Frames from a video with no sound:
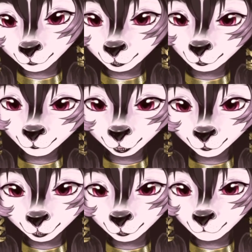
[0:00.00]
It was
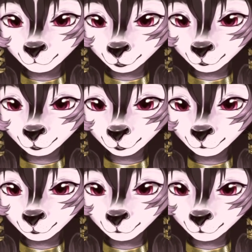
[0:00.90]
insensitive
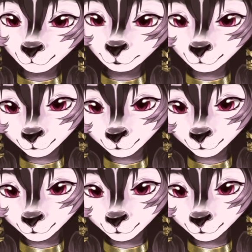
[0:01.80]
because of the